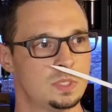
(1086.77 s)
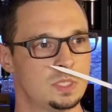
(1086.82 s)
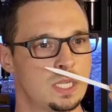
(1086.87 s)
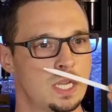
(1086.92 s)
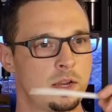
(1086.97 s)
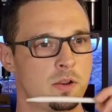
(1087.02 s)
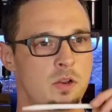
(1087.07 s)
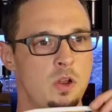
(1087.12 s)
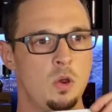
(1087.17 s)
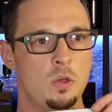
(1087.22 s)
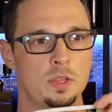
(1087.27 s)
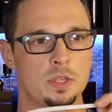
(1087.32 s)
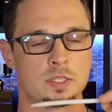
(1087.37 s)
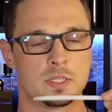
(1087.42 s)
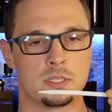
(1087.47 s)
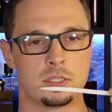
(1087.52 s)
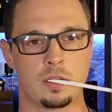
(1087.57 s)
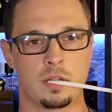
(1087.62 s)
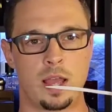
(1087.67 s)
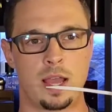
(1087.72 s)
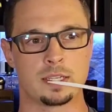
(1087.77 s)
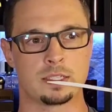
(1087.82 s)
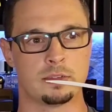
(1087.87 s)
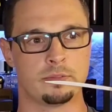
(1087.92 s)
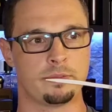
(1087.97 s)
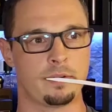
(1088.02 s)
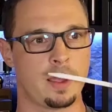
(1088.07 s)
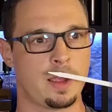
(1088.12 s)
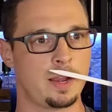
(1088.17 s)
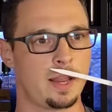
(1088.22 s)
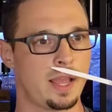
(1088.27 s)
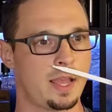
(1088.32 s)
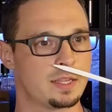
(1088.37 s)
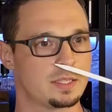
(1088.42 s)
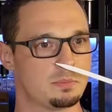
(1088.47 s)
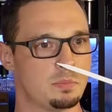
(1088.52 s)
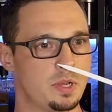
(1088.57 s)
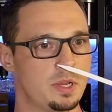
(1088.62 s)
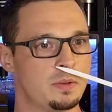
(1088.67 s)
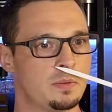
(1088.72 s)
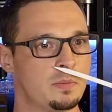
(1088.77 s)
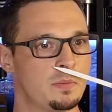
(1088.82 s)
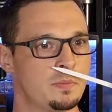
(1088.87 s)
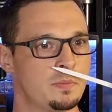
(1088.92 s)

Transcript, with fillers: I don't know what this is classified as, but